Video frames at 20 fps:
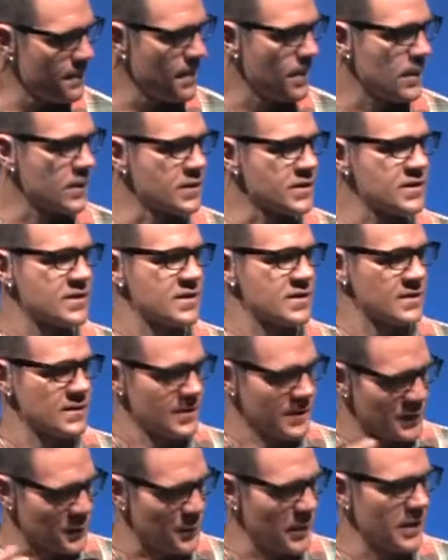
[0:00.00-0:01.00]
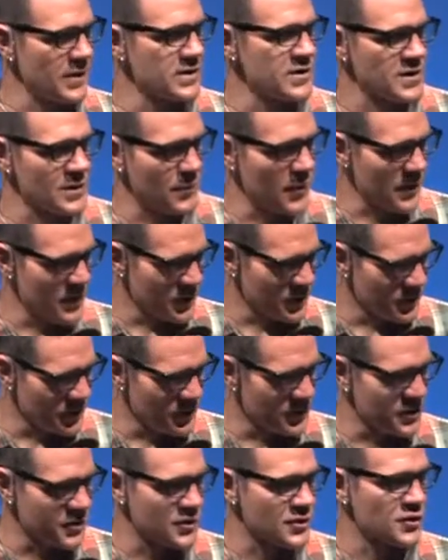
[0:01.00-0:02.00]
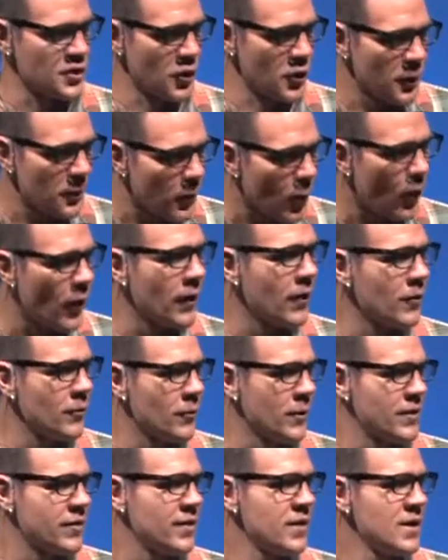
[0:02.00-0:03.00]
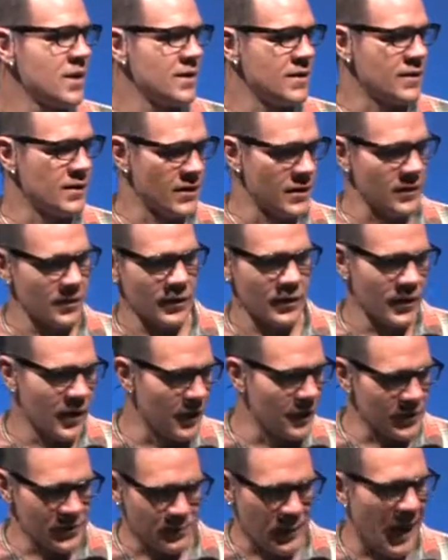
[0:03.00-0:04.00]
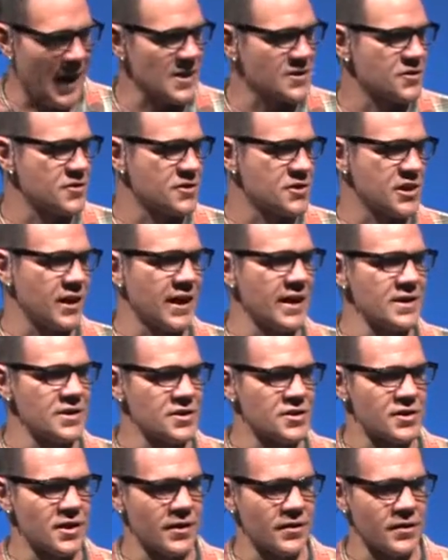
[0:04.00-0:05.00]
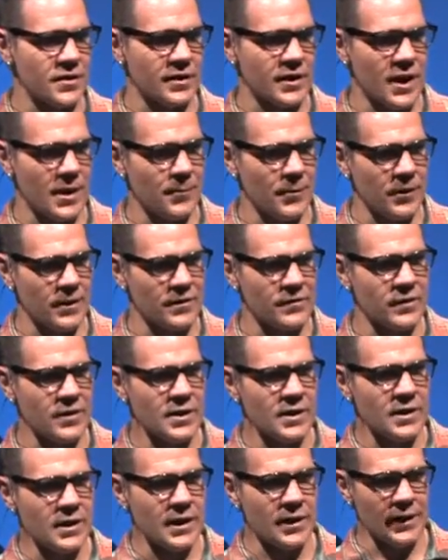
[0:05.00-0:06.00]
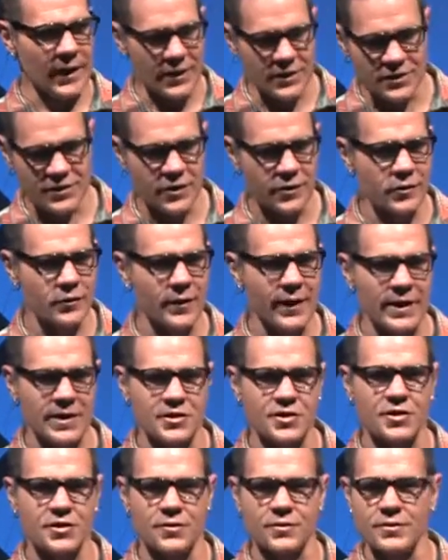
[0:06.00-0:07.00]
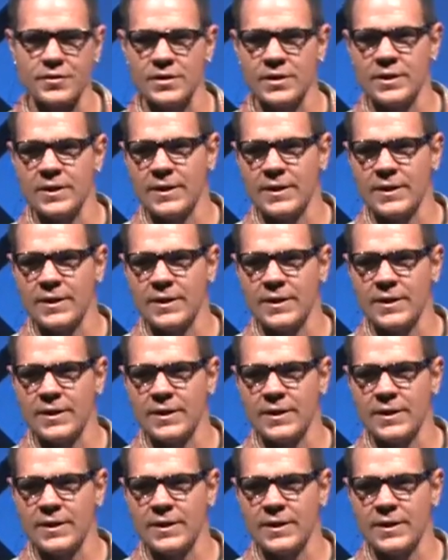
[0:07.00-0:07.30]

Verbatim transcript: They experienced some other turmoil with another pastor change, another couple of uh, internal issues.